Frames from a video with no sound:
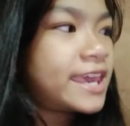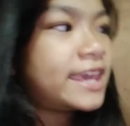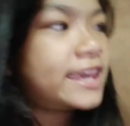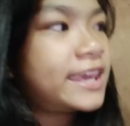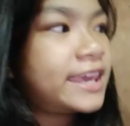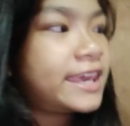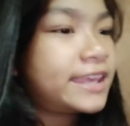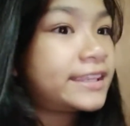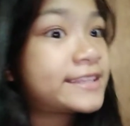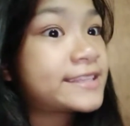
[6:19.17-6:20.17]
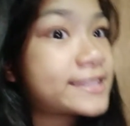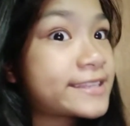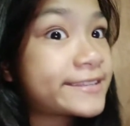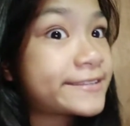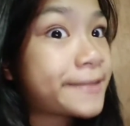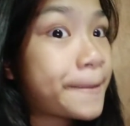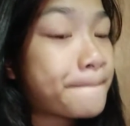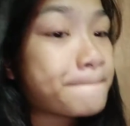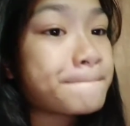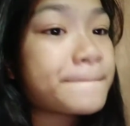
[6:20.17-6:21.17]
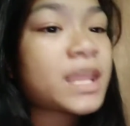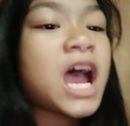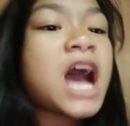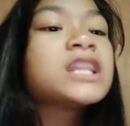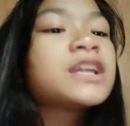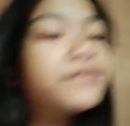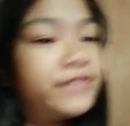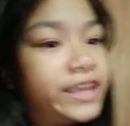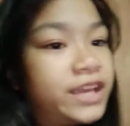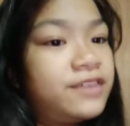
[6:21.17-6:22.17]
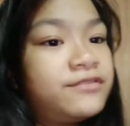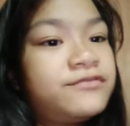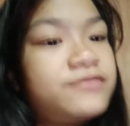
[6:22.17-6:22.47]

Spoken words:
is, I love makeup.